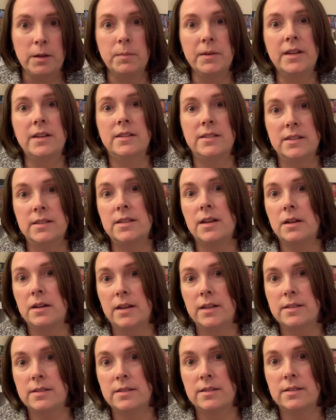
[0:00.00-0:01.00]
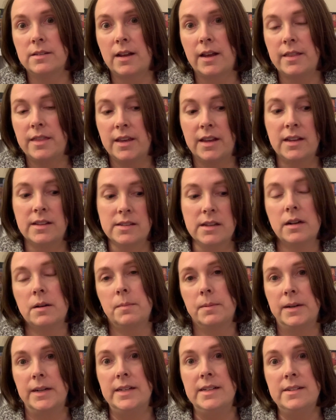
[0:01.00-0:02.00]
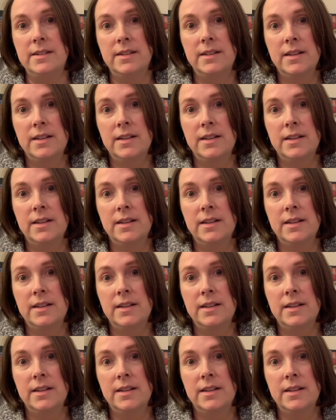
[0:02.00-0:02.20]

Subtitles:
because I think it's out of print,